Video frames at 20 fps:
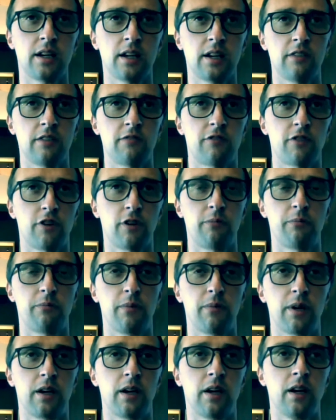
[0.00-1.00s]

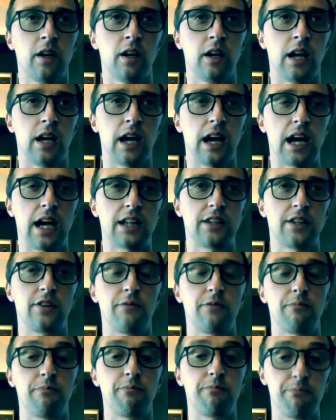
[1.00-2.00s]
from other
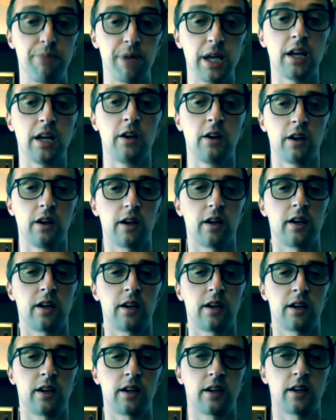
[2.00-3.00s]
big
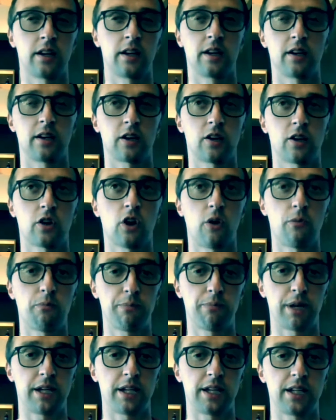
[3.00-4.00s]

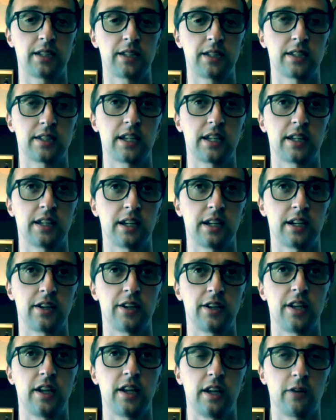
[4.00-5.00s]
companies that are
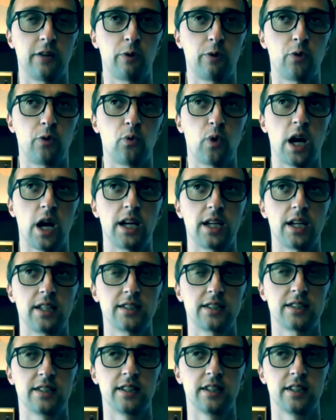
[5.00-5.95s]
dealing with wine.